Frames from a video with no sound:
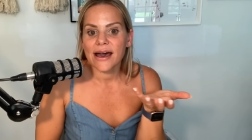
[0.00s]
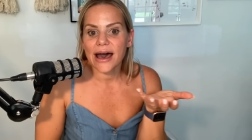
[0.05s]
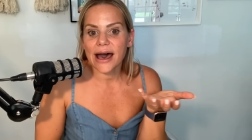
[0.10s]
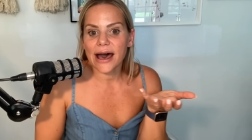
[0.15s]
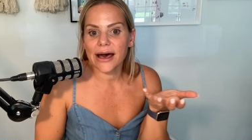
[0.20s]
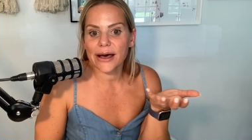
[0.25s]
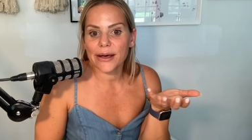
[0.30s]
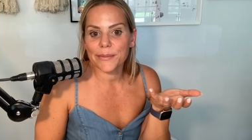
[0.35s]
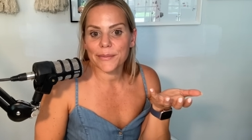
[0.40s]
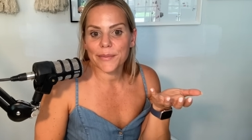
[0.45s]

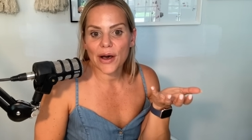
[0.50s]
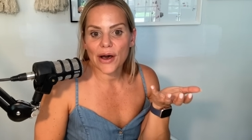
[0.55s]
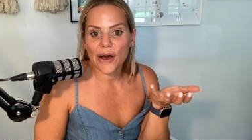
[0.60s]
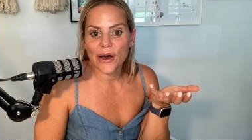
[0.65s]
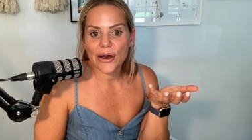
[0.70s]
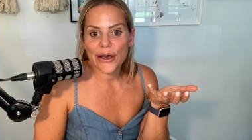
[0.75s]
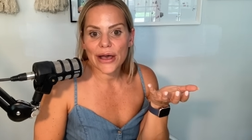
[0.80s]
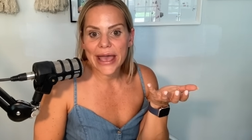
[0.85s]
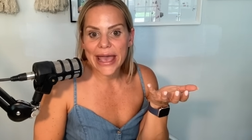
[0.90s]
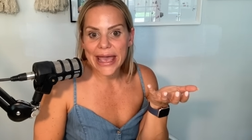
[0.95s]

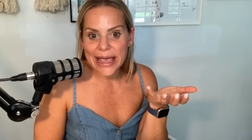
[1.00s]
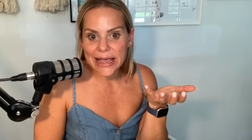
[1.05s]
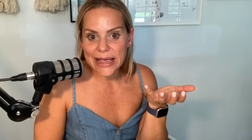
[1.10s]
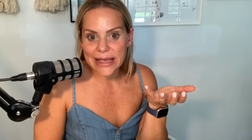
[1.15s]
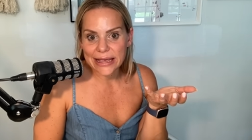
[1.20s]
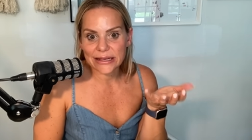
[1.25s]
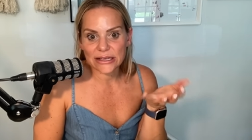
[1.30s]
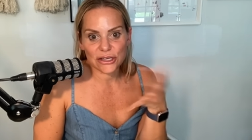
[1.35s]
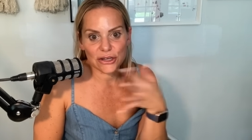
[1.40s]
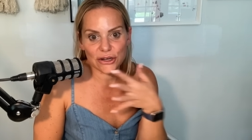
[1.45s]
hey,
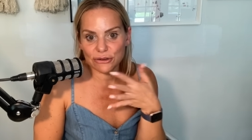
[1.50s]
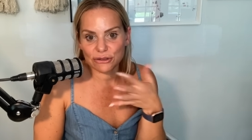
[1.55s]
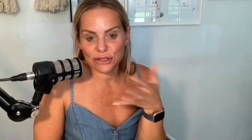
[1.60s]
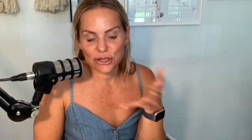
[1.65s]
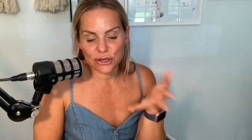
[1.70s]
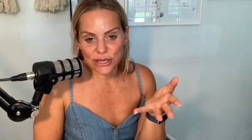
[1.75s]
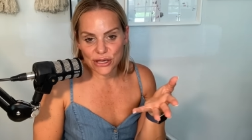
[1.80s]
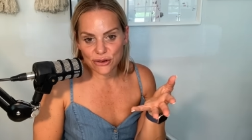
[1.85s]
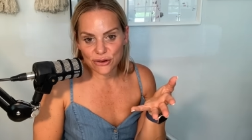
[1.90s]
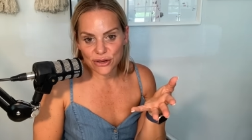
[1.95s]
you know, do
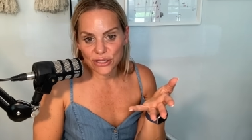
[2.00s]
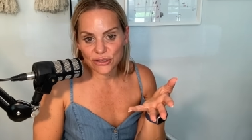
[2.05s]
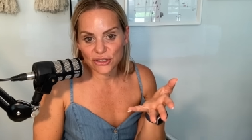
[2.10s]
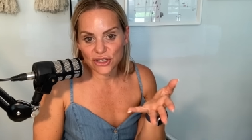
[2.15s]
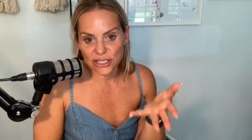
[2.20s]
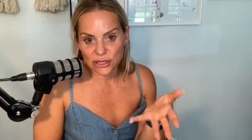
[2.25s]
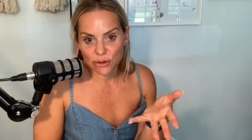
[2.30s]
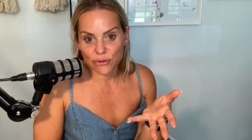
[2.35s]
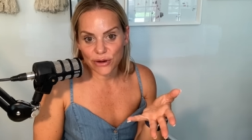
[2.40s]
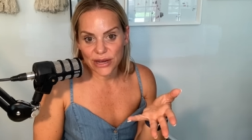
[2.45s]
you think you can
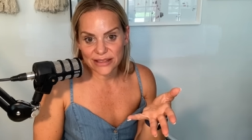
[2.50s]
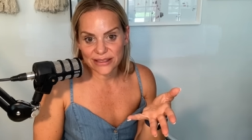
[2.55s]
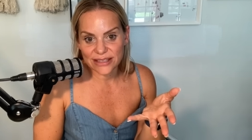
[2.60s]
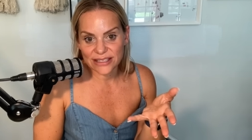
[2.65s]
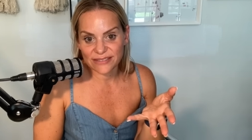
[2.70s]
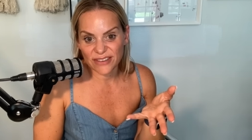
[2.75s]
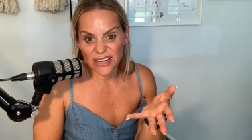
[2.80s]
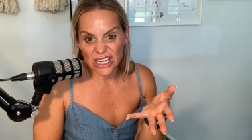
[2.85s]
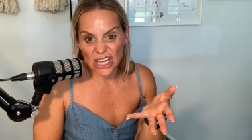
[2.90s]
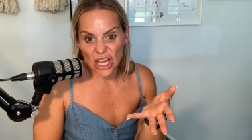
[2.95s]
just create
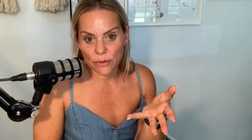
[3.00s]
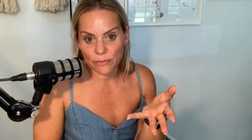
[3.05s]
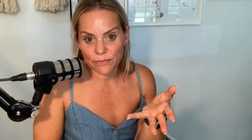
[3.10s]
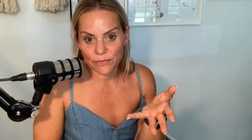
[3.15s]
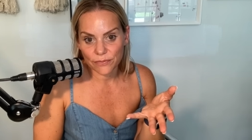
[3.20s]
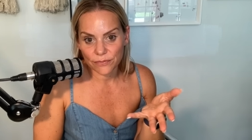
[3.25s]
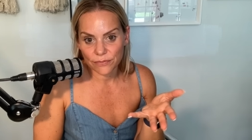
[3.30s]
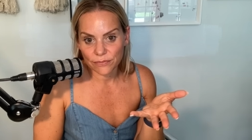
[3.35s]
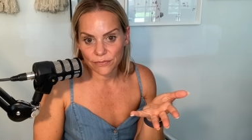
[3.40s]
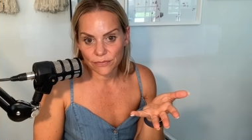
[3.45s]
this video?
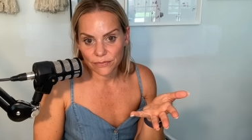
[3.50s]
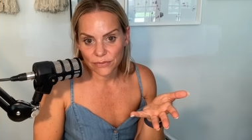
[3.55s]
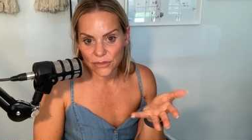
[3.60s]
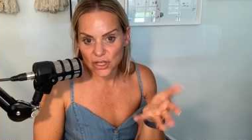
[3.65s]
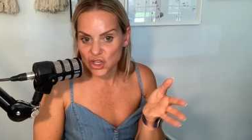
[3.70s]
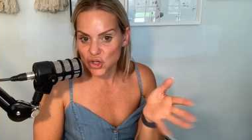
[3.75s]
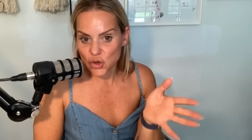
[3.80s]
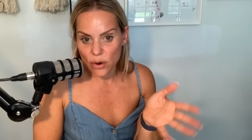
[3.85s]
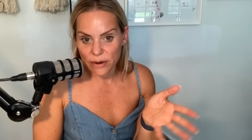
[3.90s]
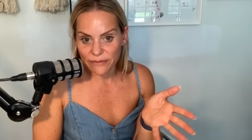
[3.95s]

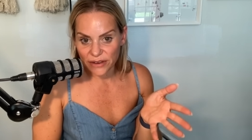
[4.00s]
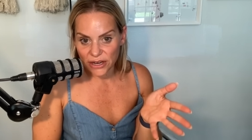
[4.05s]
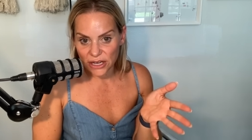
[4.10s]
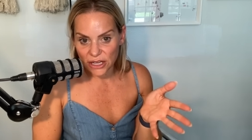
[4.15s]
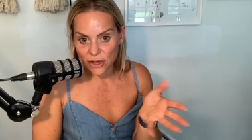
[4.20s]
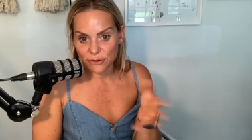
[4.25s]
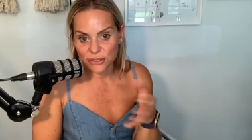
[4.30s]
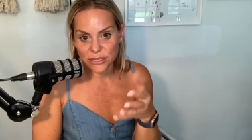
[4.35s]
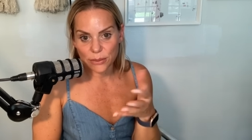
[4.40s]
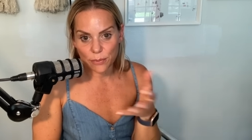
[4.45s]
The short
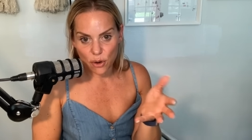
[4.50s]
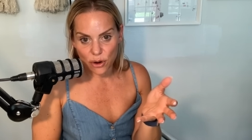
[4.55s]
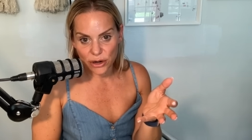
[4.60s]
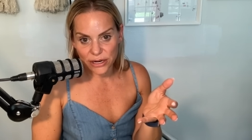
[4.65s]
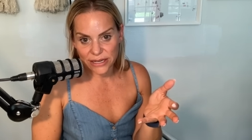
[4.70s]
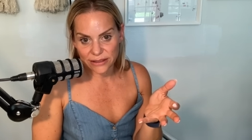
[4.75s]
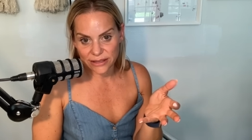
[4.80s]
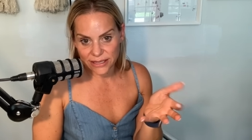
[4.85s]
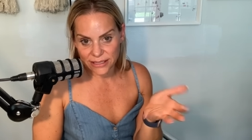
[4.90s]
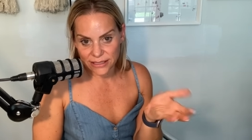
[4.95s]
video
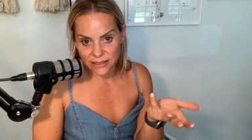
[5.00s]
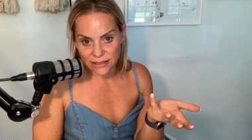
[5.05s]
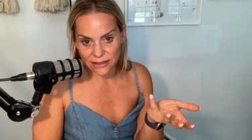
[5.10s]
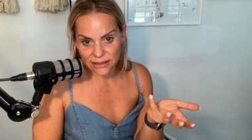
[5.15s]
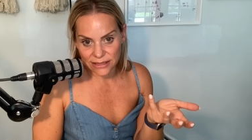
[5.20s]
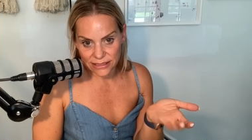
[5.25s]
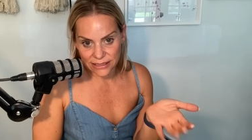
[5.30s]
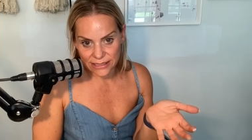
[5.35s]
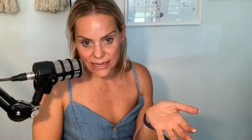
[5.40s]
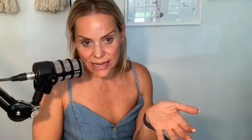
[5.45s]
supporting this
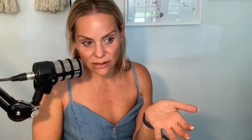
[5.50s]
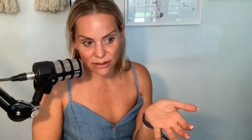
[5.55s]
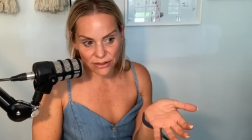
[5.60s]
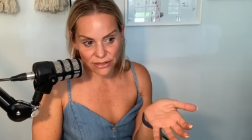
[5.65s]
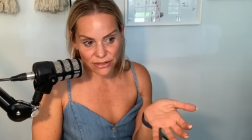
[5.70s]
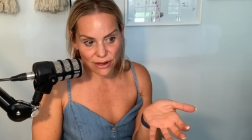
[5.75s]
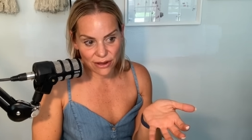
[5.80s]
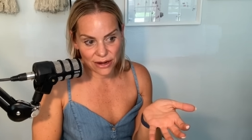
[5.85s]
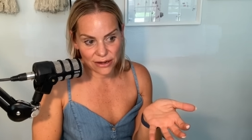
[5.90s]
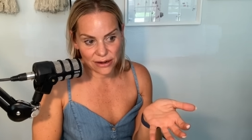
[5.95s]

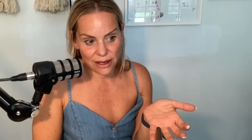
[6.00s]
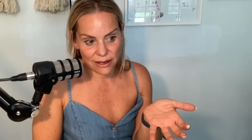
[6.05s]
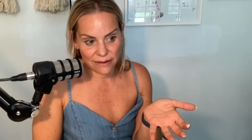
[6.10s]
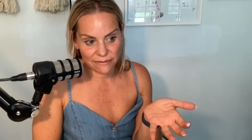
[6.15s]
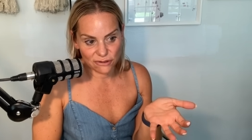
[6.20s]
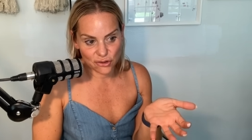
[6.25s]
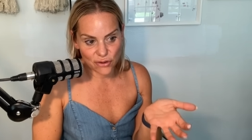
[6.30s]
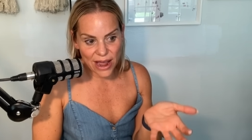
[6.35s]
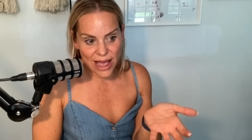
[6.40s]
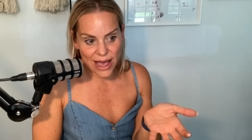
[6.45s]
telethon
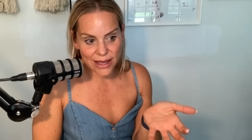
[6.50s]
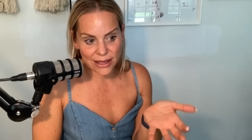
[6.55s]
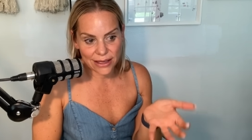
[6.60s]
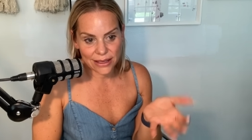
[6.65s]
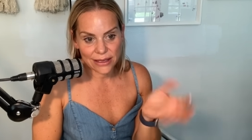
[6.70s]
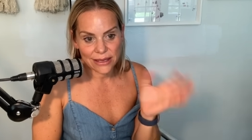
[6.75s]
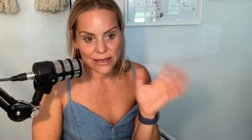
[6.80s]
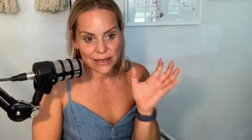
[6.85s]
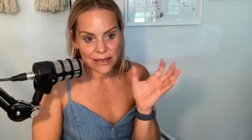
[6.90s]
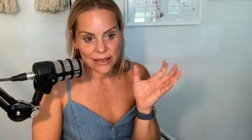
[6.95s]
of drag
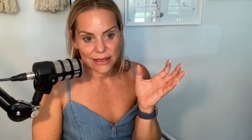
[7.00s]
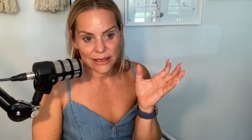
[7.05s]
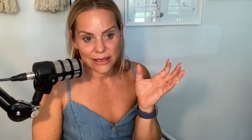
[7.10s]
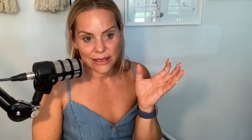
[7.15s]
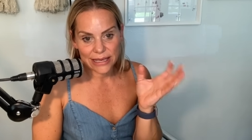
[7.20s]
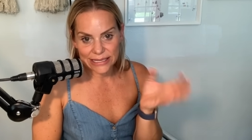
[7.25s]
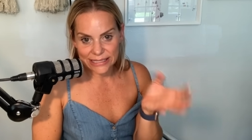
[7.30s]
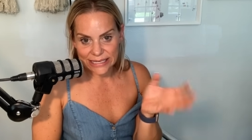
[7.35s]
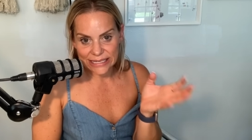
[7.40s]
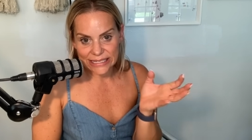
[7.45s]

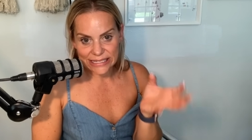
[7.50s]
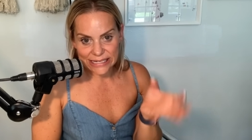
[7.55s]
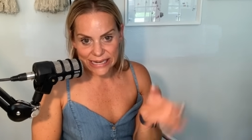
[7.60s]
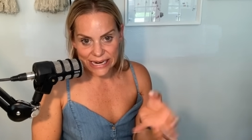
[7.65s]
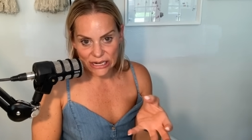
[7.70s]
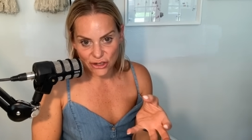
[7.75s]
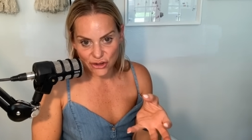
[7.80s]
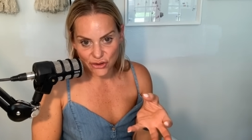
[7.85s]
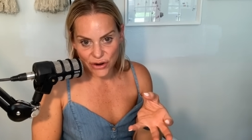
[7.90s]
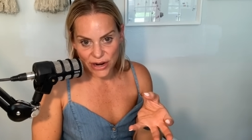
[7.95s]
isn't
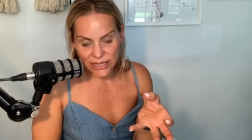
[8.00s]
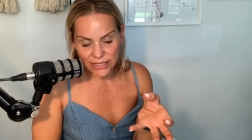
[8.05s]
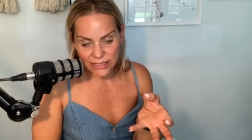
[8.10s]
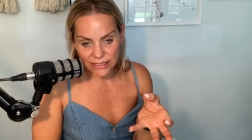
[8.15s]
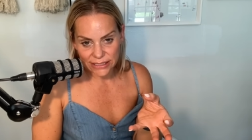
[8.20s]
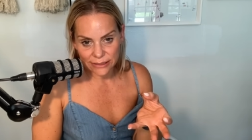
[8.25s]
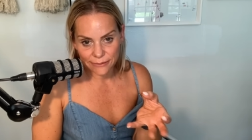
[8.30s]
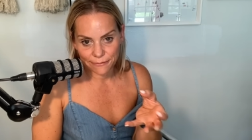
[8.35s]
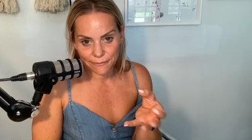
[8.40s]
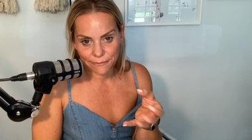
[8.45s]

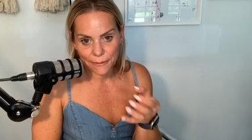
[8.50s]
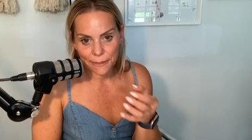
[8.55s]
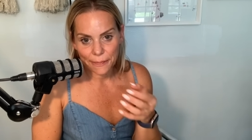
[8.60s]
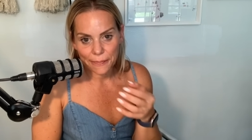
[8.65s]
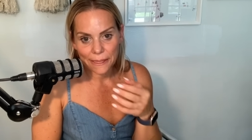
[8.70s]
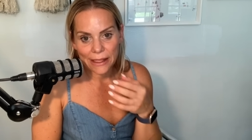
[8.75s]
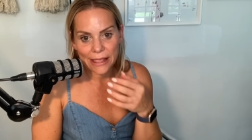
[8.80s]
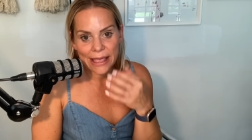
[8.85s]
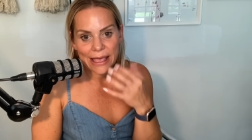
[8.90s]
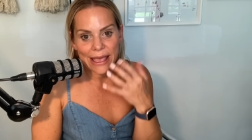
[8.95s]
dangerous.
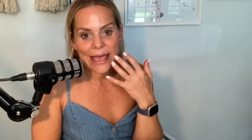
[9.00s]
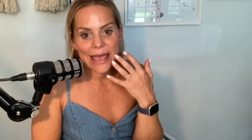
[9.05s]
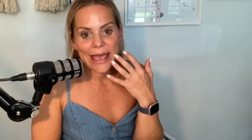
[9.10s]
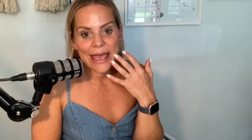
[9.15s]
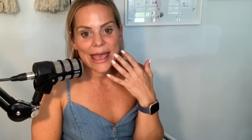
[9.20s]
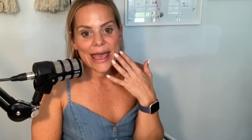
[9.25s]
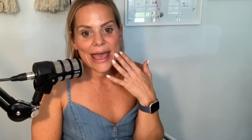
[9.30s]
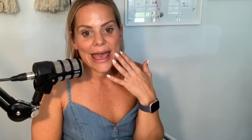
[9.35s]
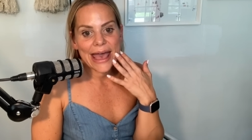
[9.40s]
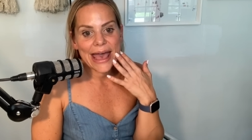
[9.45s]

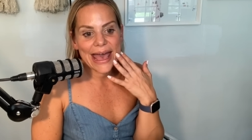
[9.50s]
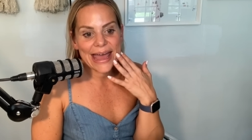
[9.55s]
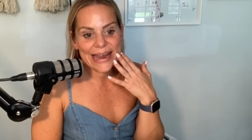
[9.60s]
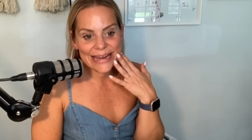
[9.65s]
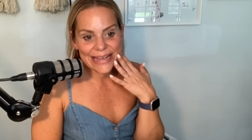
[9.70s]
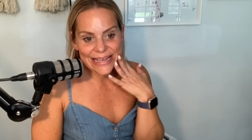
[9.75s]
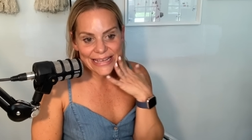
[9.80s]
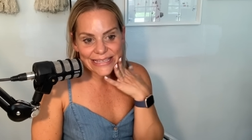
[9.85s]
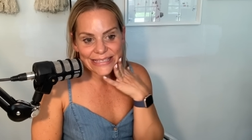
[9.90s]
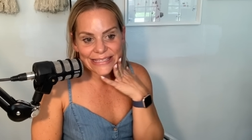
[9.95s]

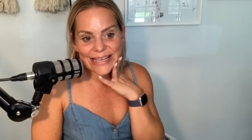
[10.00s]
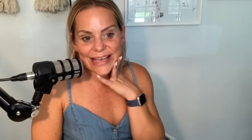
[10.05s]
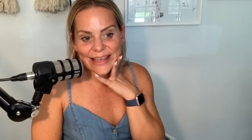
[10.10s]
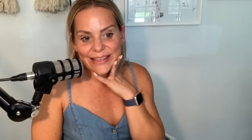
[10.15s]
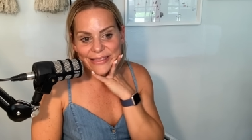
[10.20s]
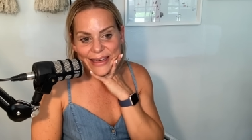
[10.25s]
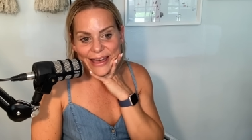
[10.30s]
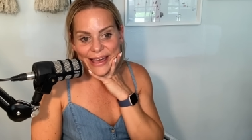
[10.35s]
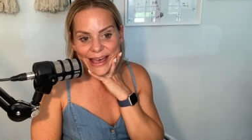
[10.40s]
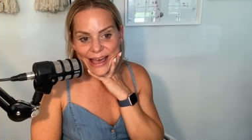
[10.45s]
And he
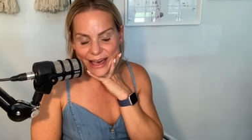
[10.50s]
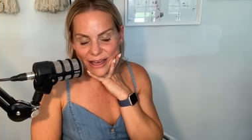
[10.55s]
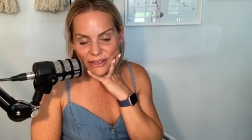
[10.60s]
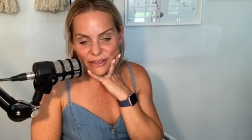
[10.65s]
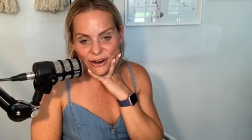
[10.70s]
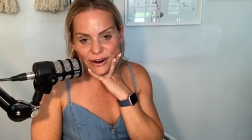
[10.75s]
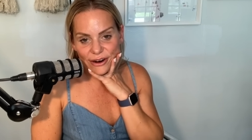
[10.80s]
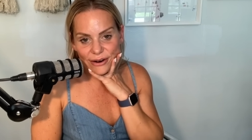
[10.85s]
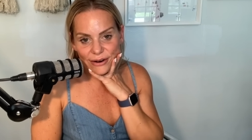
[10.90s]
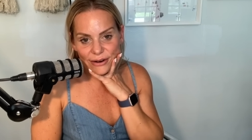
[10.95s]
said that
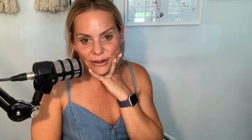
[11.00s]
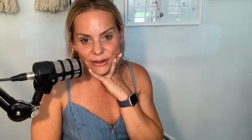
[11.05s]
Heather